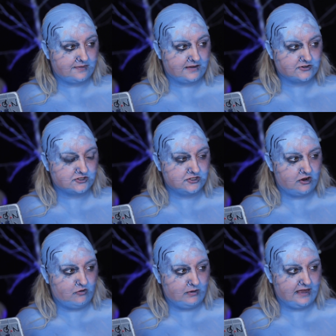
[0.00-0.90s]
there's
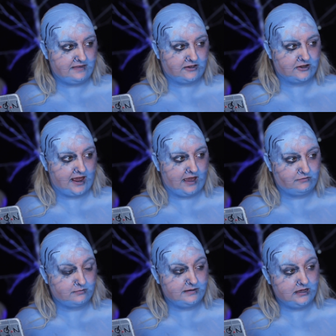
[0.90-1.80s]
no way they could
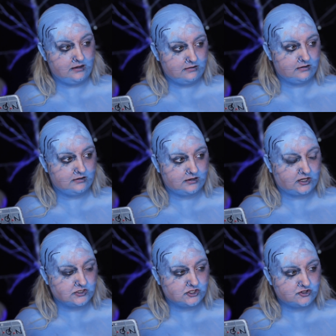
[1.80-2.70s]
ever be
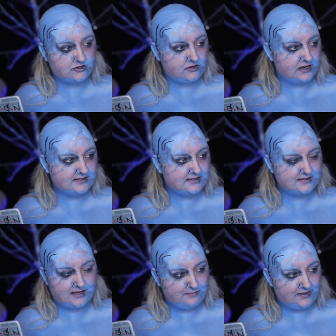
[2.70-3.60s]
construed as the
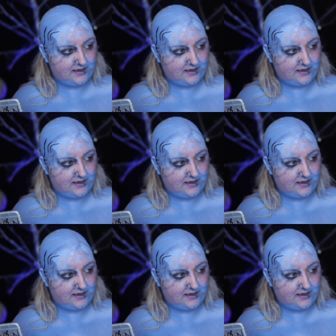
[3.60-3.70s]
same